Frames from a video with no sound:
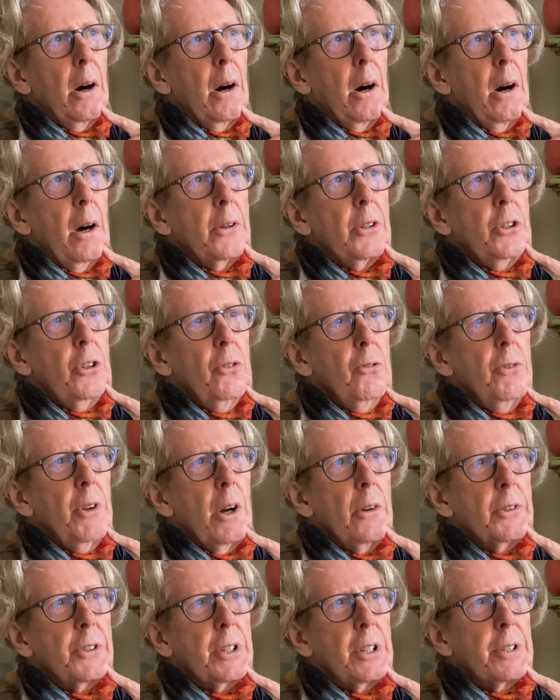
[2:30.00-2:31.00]
you
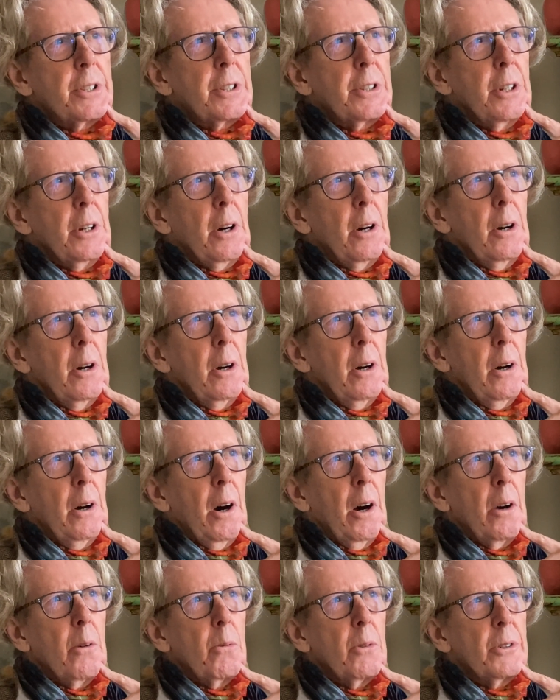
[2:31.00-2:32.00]
noticed that
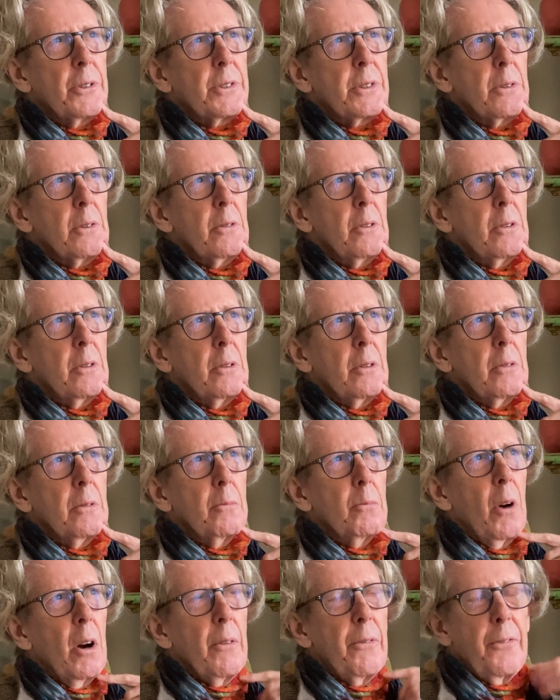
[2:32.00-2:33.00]
I was,
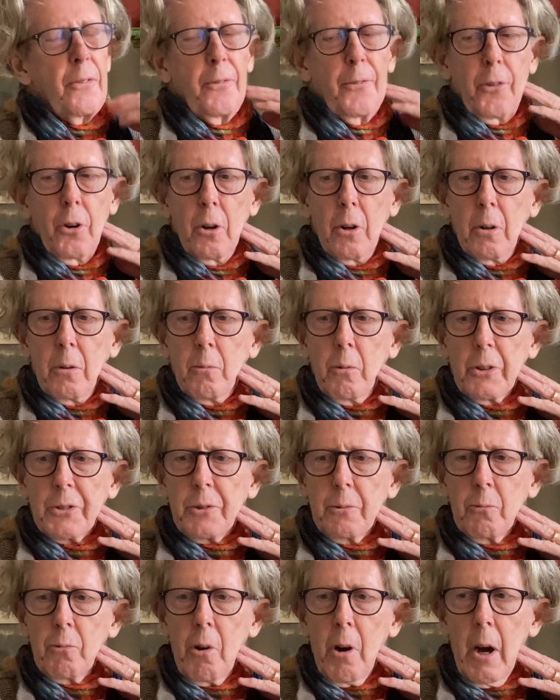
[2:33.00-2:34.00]
my foot
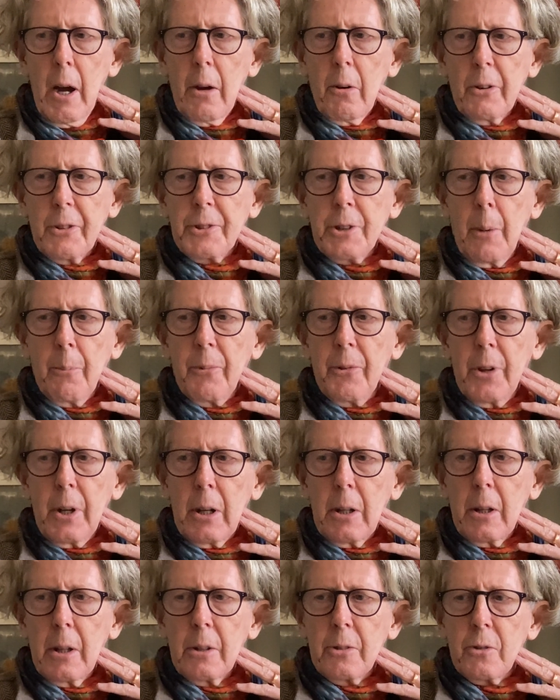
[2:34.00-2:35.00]
wasn't right or something. No, I